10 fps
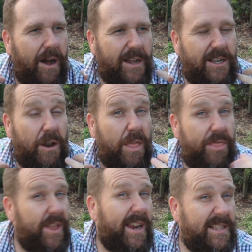I don't
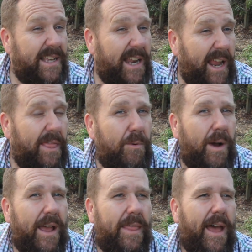think it's going to get in the
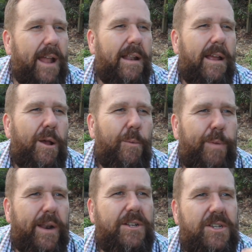way of that,
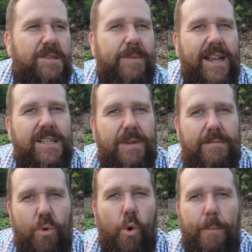but it just makes
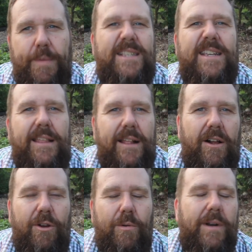me more busy than
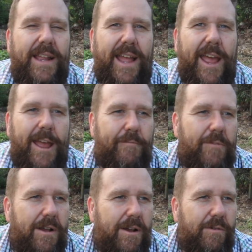I already am.
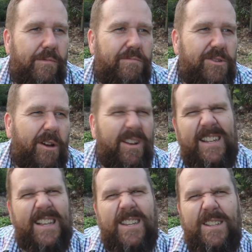So it
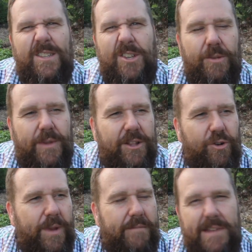does concern me a
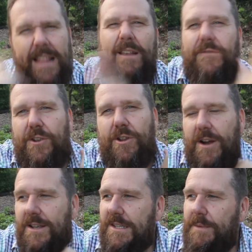little bit. Nothing for you
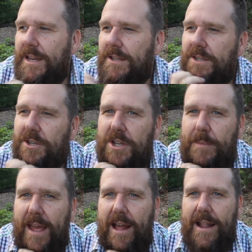guys to be concerned
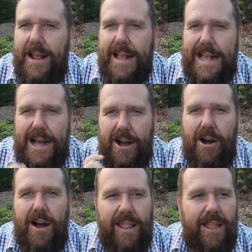about.
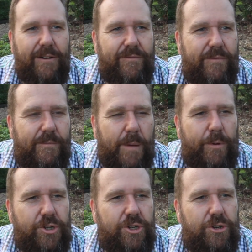I love my
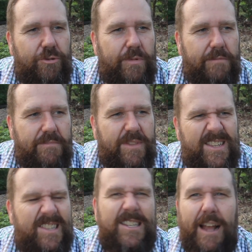BookTube
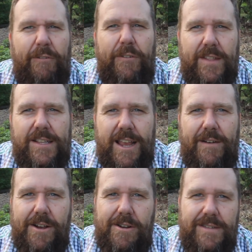stuff that's
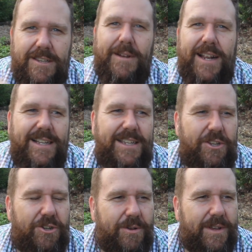going on, so I'm going to
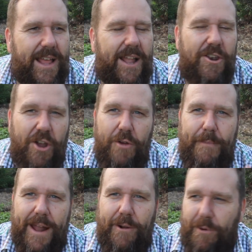continue doing that no
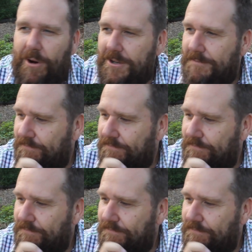matter what.